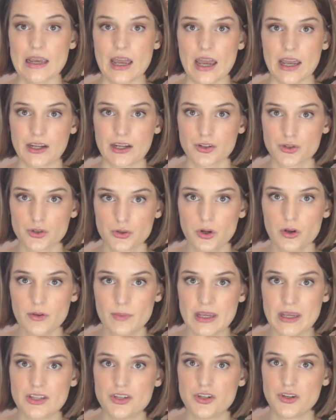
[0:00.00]
A control
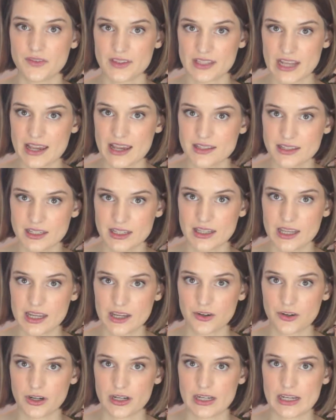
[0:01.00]
means you've tested the
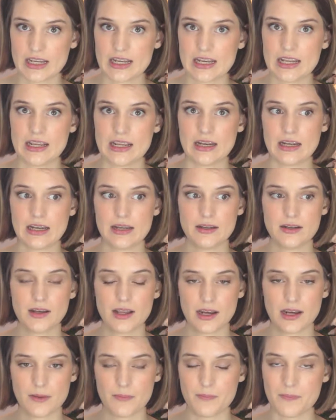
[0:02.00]
ingredient in a
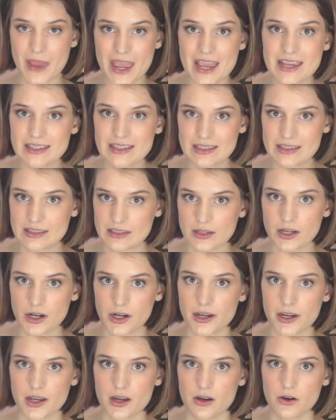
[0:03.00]
in a base
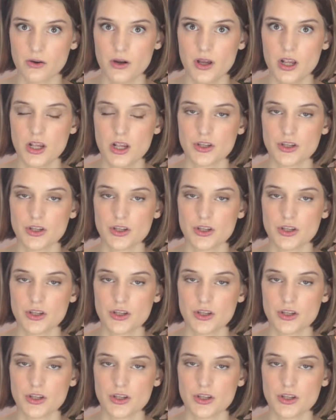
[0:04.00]
scenario